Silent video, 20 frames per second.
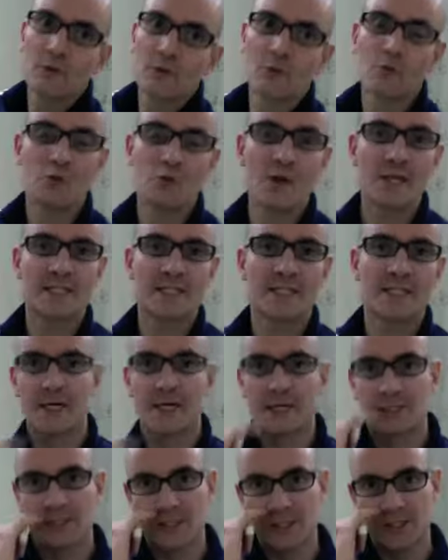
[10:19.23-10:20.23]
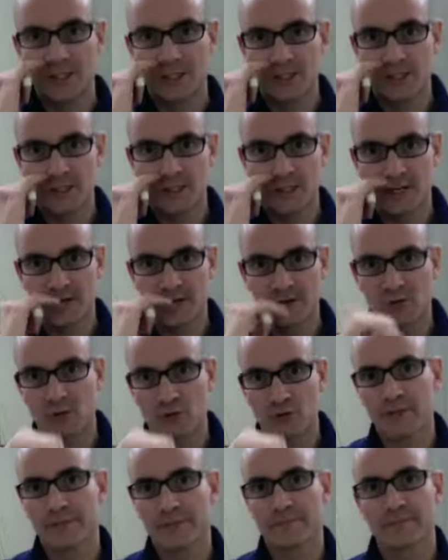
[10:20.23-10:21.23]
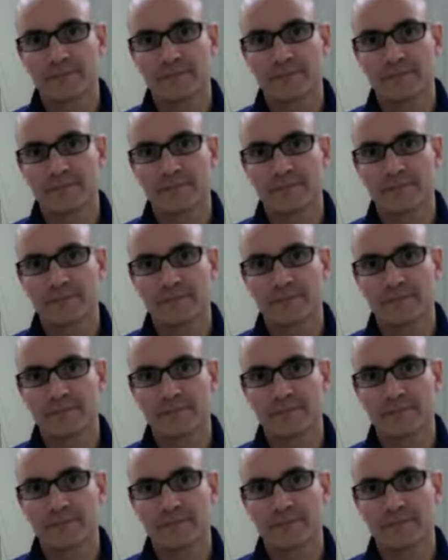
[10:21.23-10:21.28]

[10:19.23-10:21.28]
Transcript: ready to be unleashed in the downswing.